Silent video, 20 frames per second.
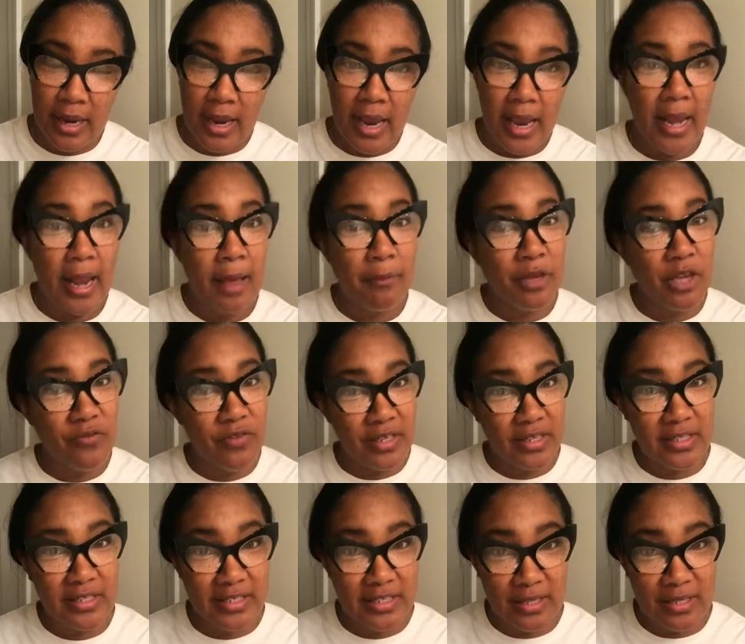And I'm getting ready
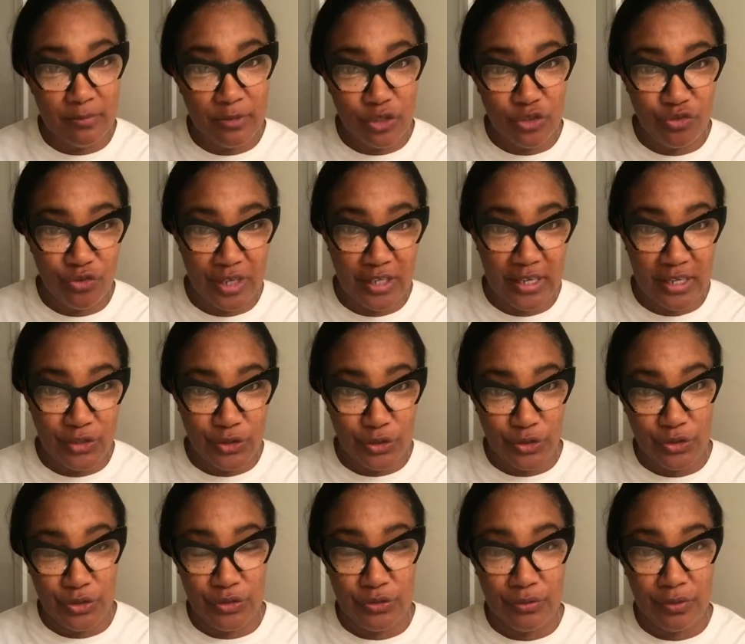to demonstrate that to
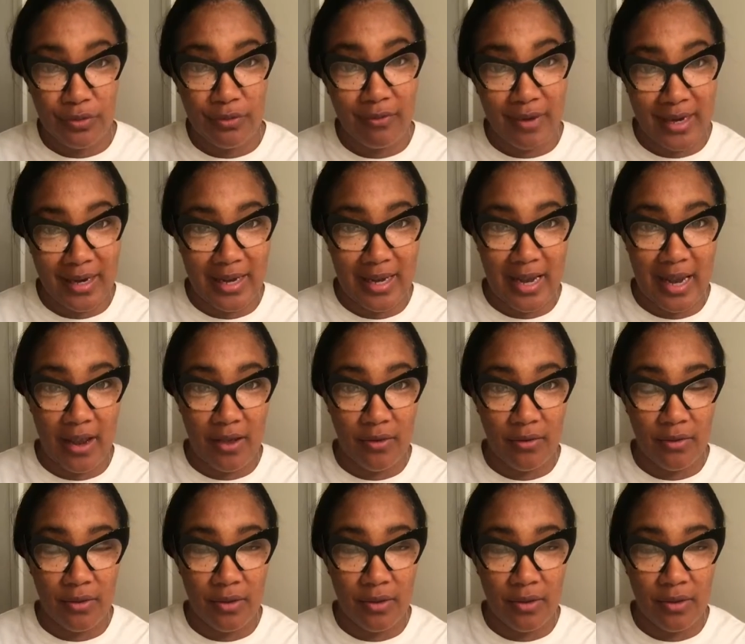you right now.